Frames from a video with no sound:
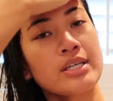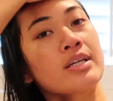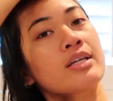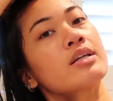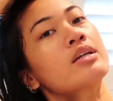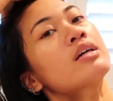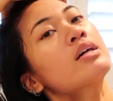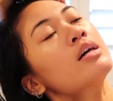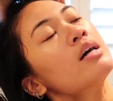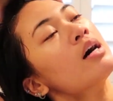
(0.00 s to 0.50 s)

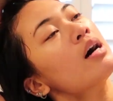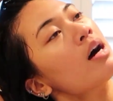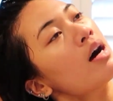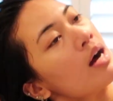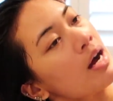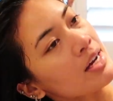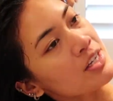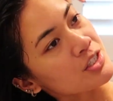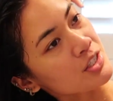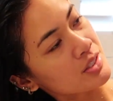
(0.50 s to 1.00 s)
And then once
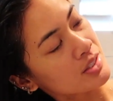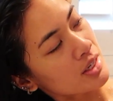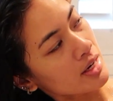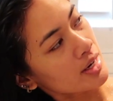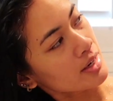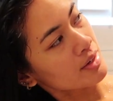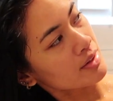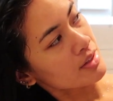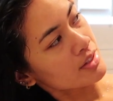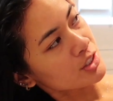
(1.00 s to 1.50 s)
I'm done
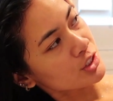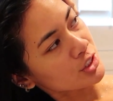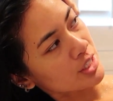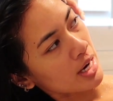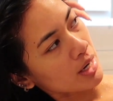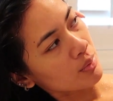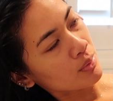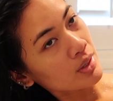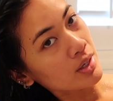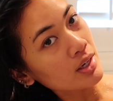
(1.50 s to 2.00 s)
and I hop out
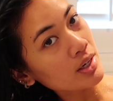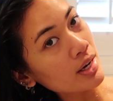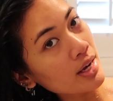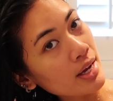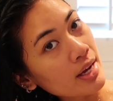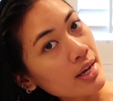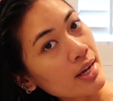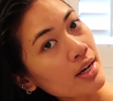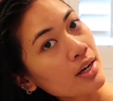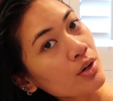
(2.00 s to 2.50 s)
of the
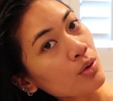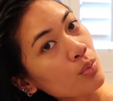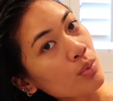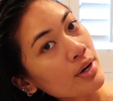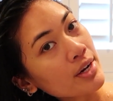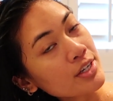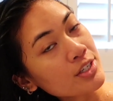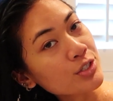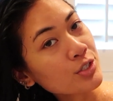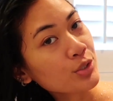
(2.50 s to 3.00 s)
shower,
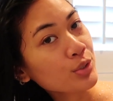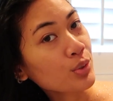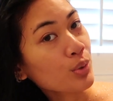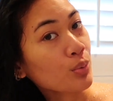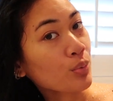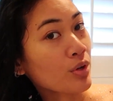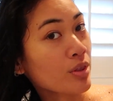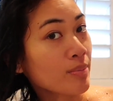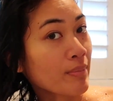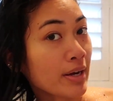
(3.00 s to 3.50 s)
I just
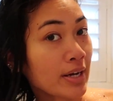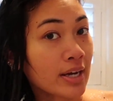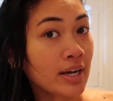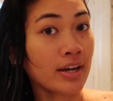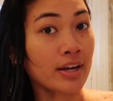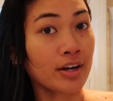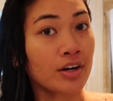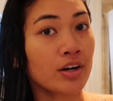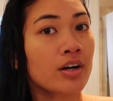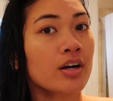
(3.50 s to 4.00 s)
use a regular
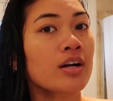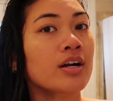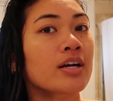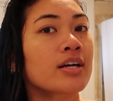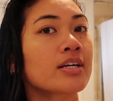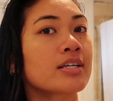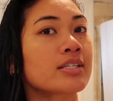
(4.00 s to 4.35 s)
towel.